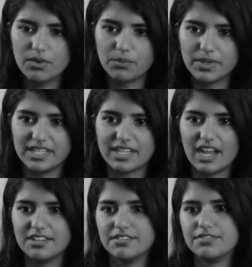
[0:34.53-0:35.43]
we
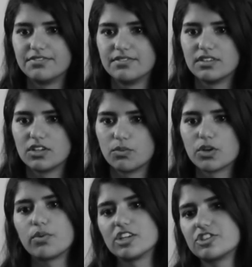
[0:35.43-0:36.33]
kind of
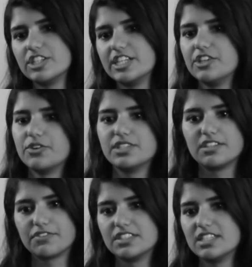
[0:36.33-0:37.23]
were questioning, the
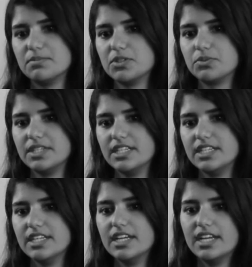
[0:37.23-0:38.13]
differences
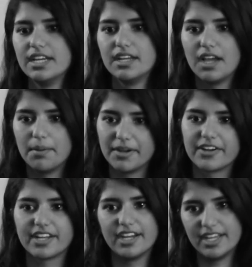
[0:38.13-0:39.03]
between
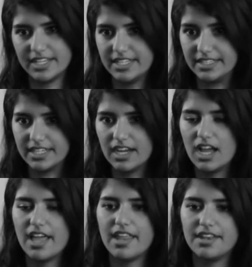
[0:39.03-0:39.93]
America and India.
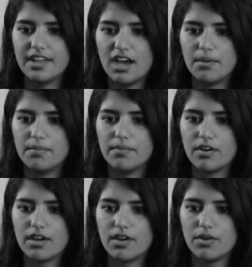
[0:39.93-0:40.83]
And
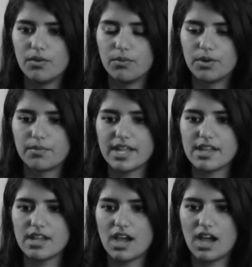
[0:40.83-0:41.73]
one
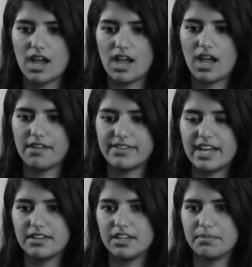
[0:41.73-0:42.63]
way I've
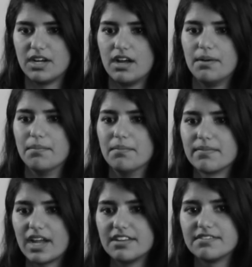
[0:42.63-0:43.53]
had
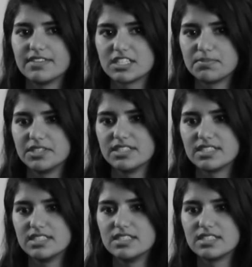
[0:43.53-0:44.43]
kind of
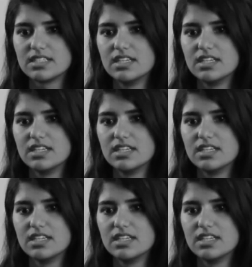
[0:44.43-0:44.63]
experiences